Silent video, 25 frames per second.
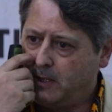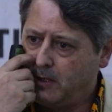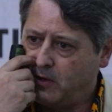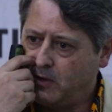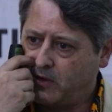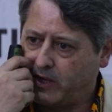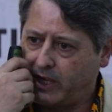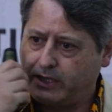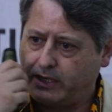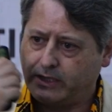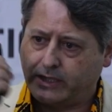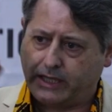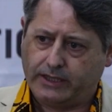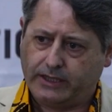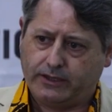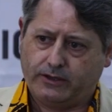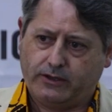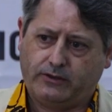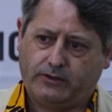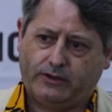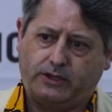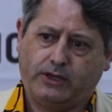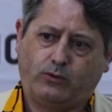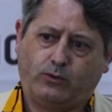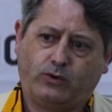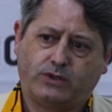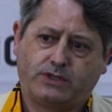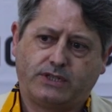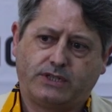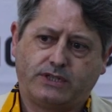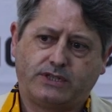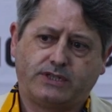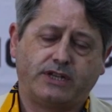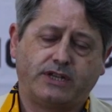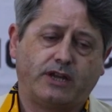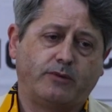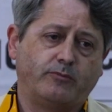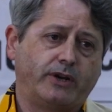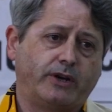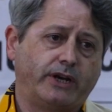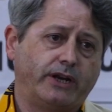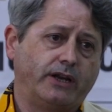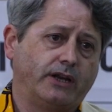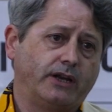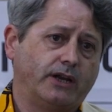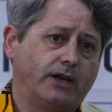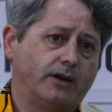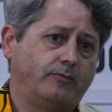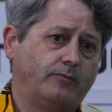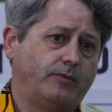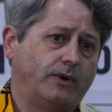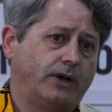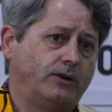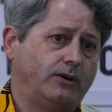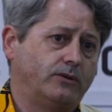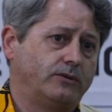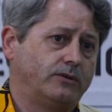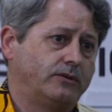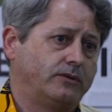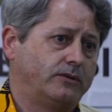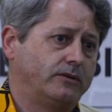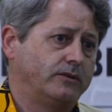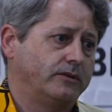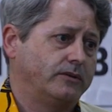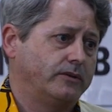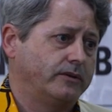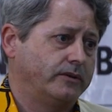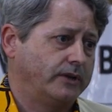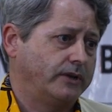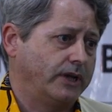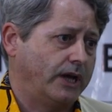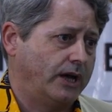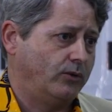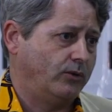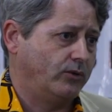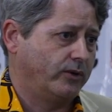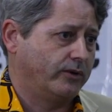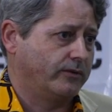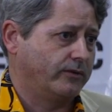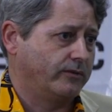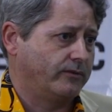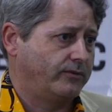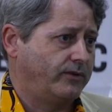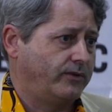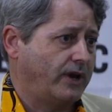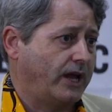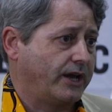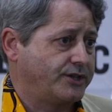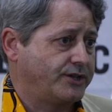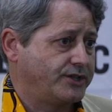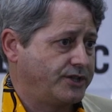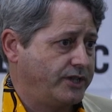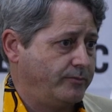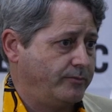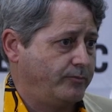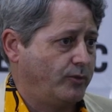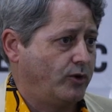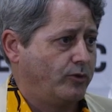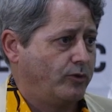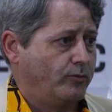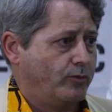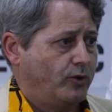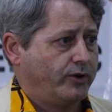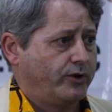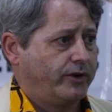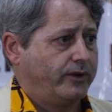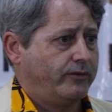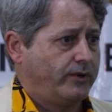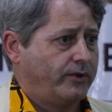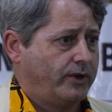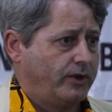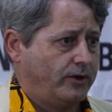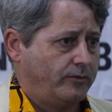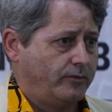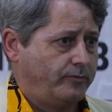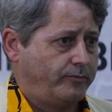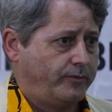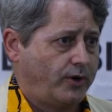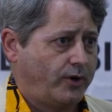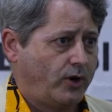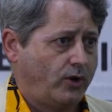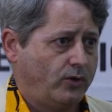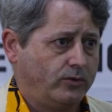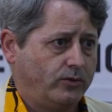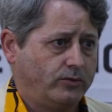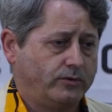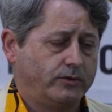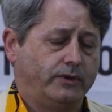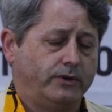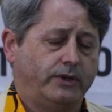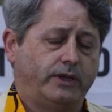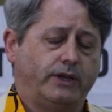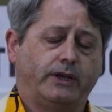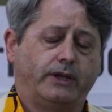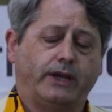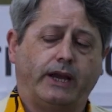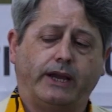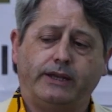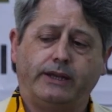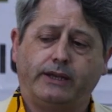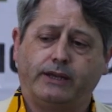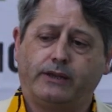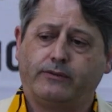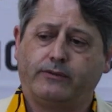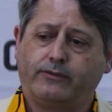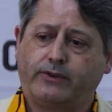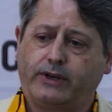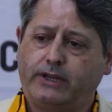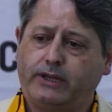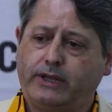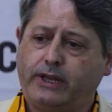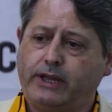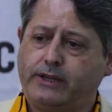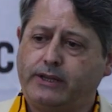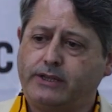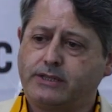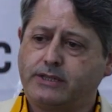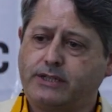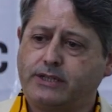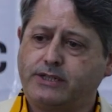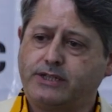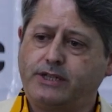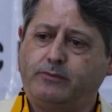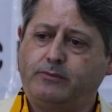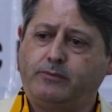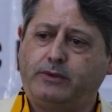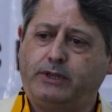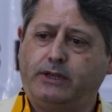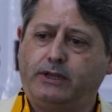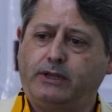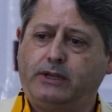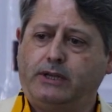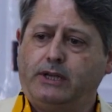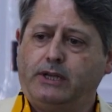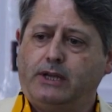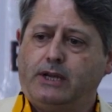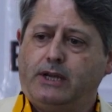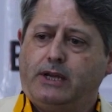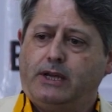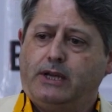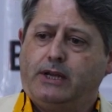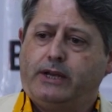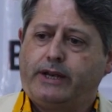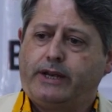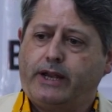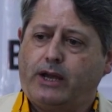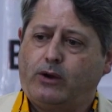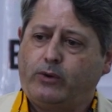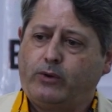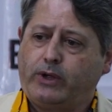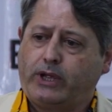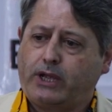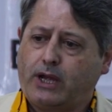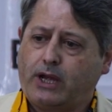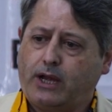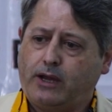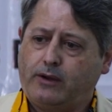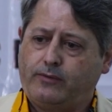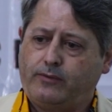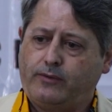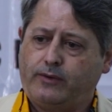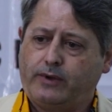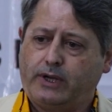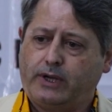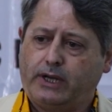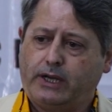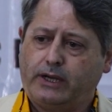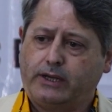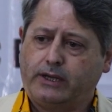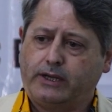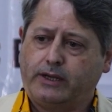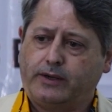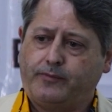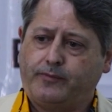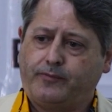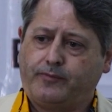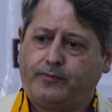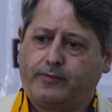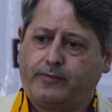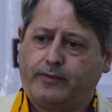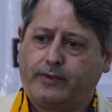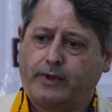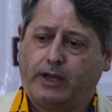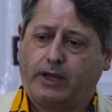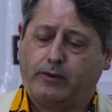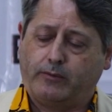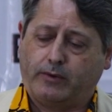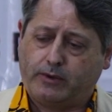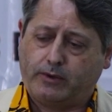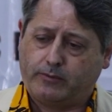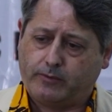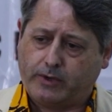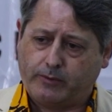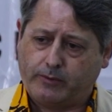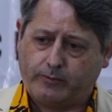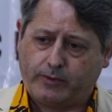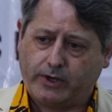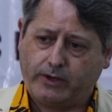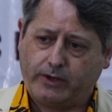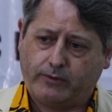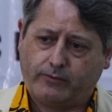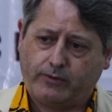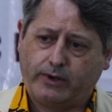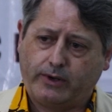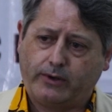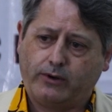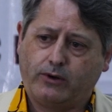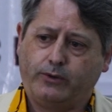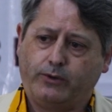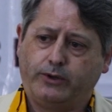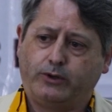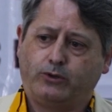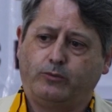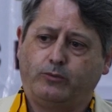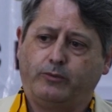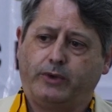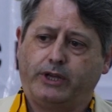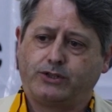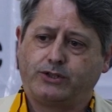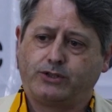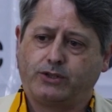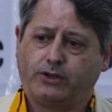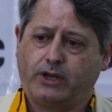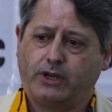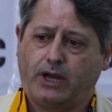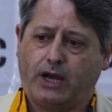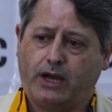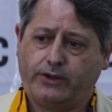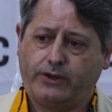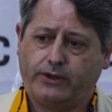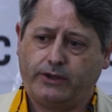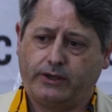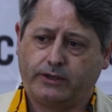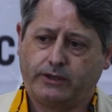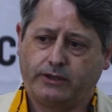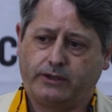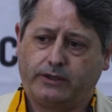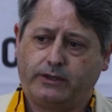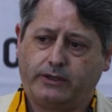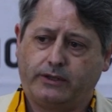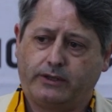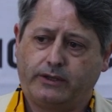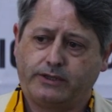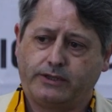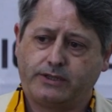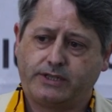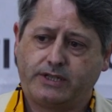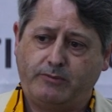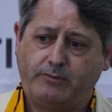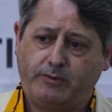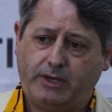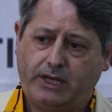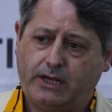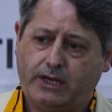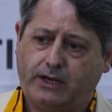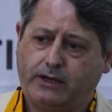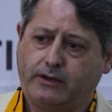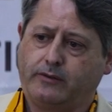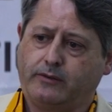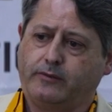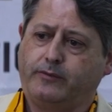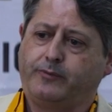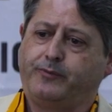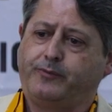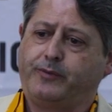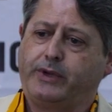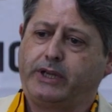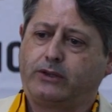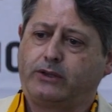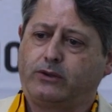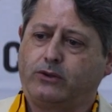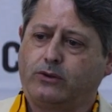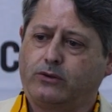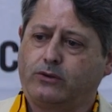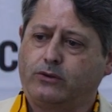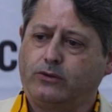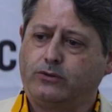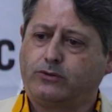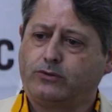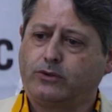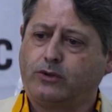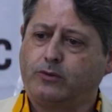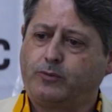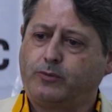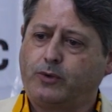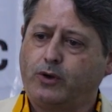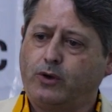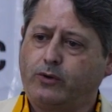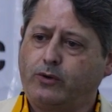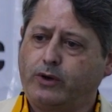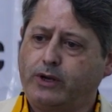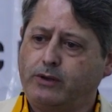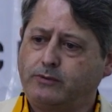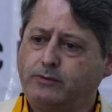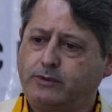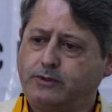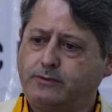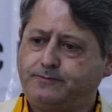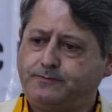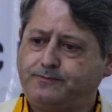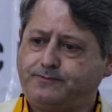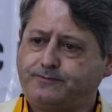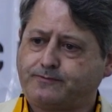Okay, that was a summary about our flagship or more developed product, the friendly Aedes aegypti. Now we have, I'm briefly going to mention other similar vector control programs.